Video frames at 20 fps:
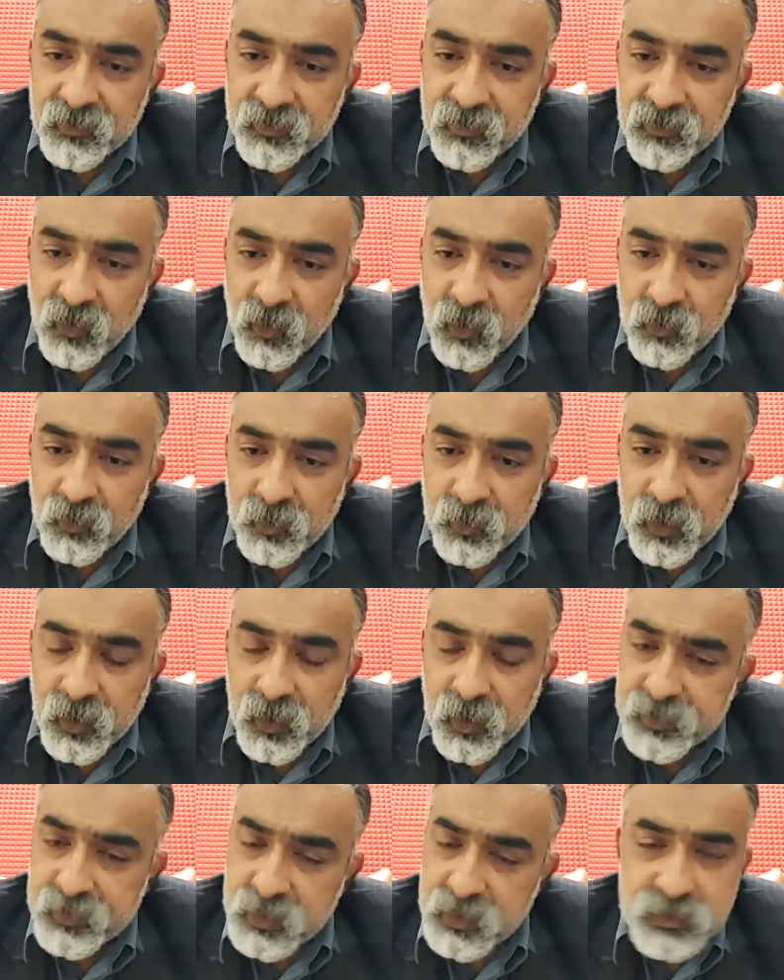So,
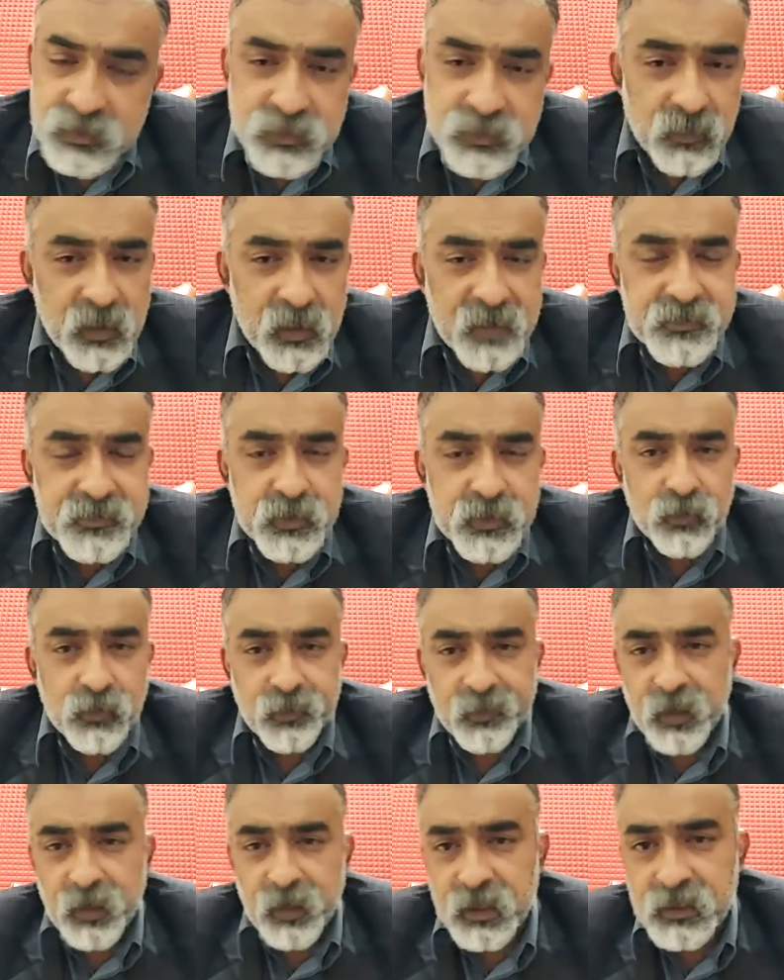uh, yes, you are
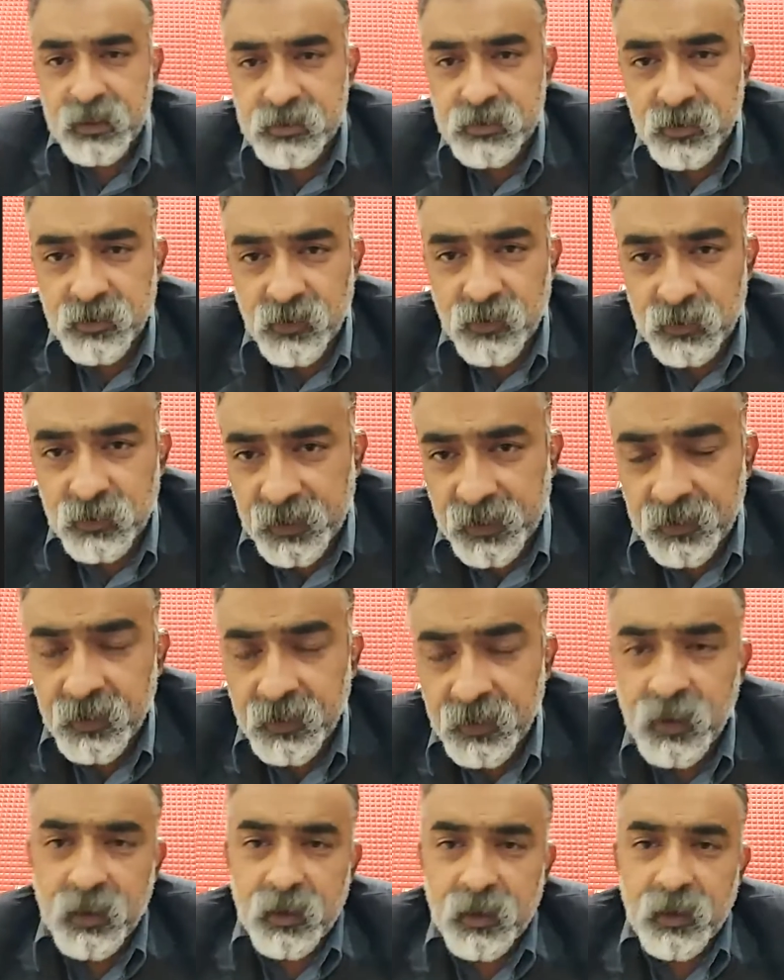absolutely right, sir, on that.
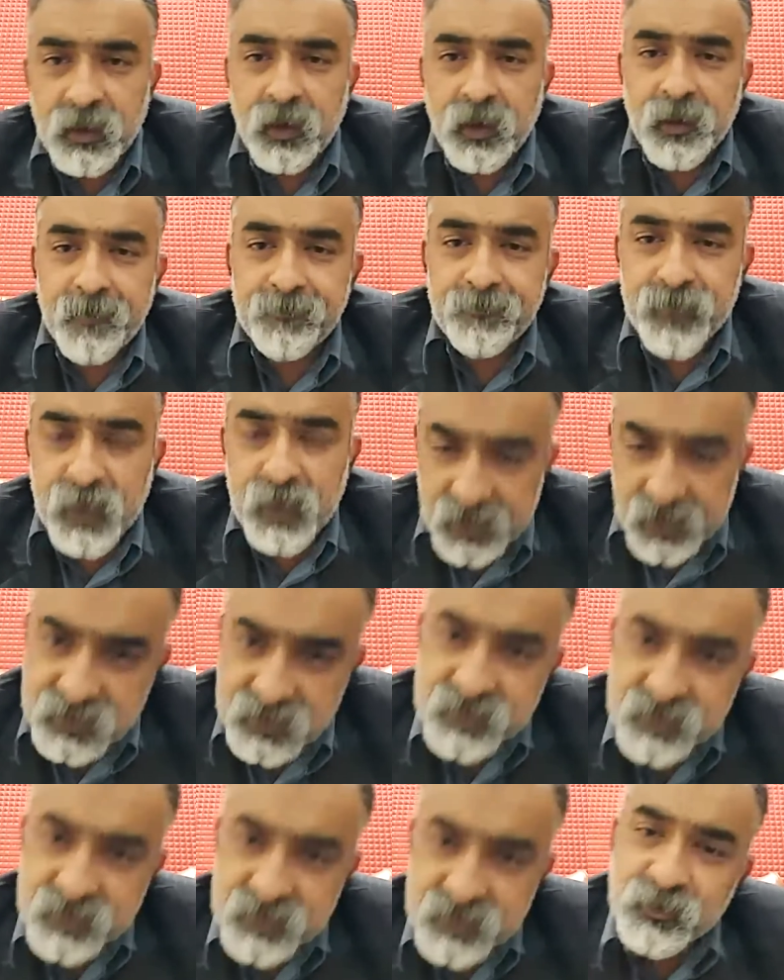Um,
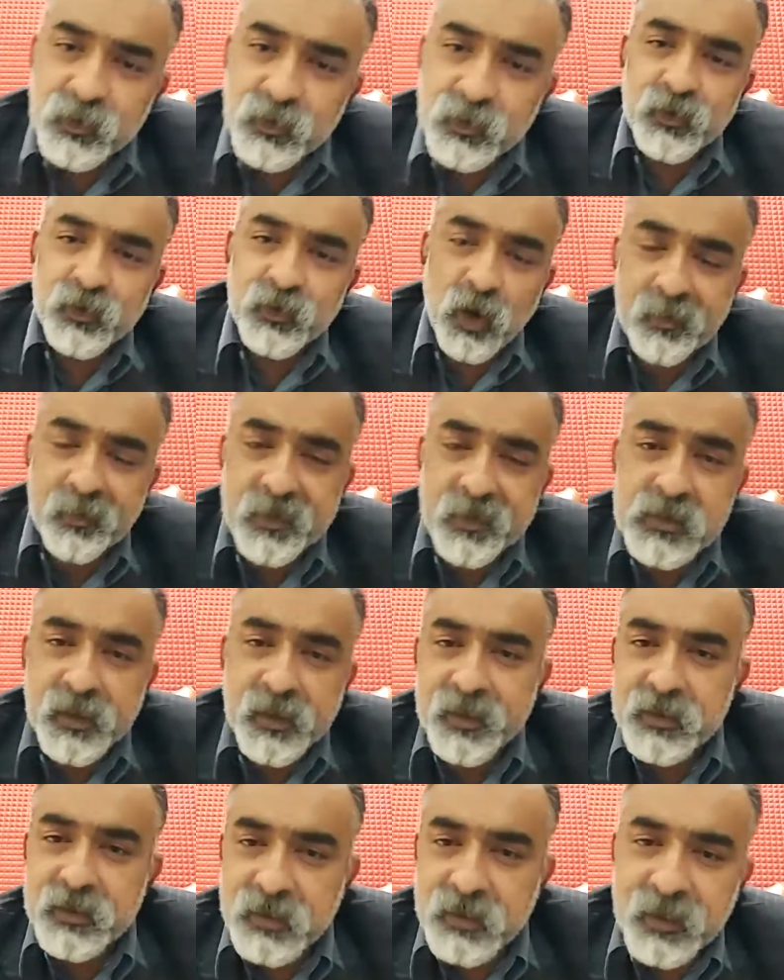let's move to your
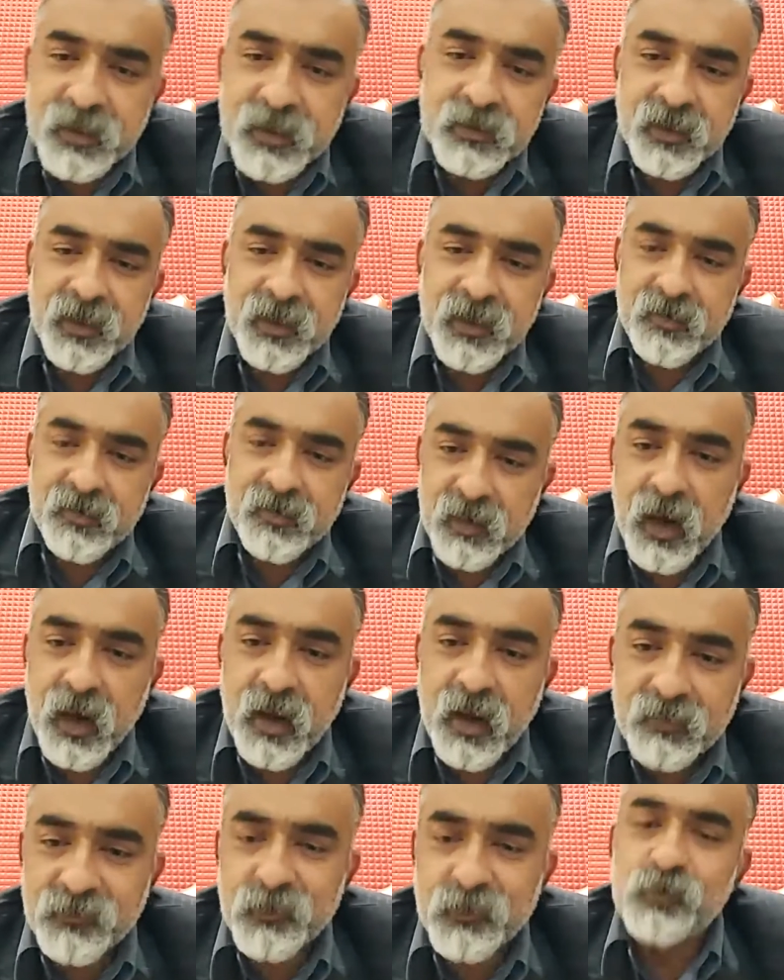presentation and then I will
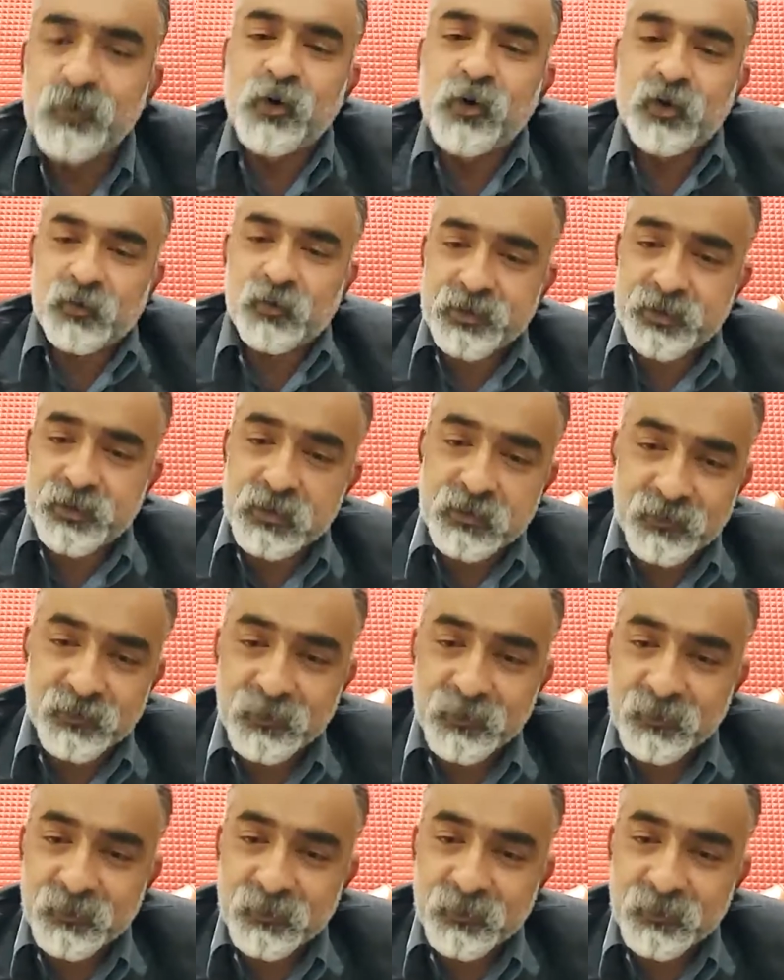have a few more questions for you.